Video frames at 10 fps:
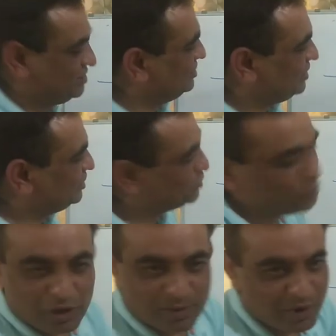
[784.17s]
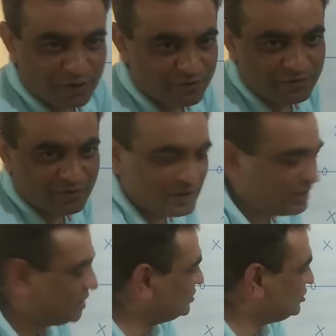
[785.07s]
There is no number of
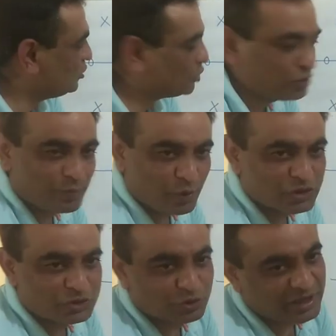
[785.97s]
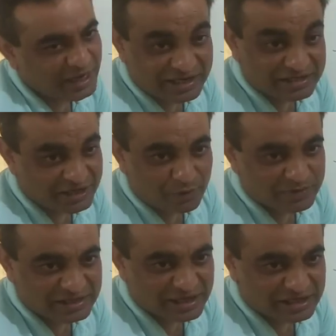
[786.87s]
zeros or poles to the right hand side
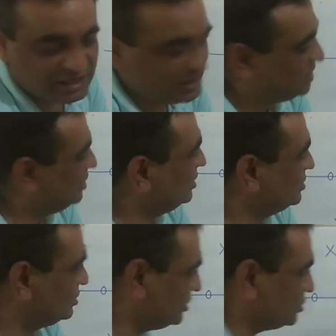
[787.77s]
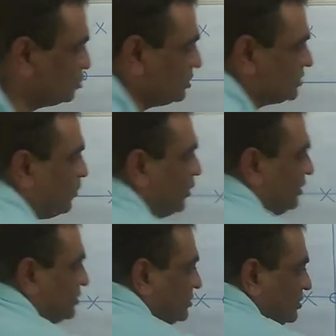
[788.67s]
of the, to this
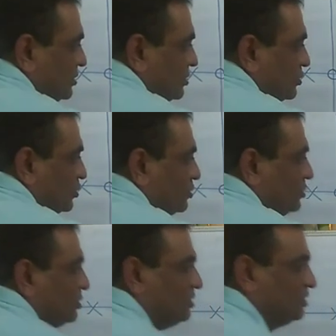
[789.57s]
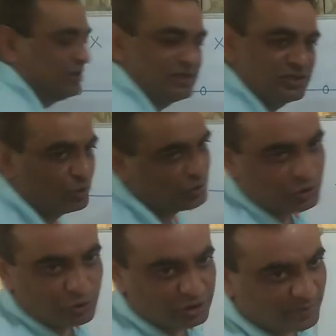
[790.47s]
point. So this is
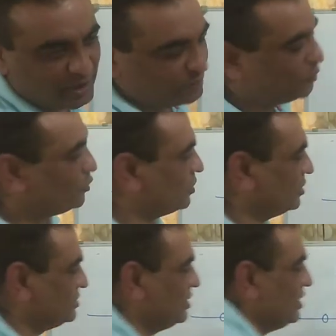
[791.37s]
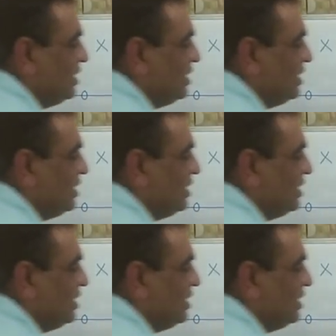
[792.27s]
also not a part of root locus.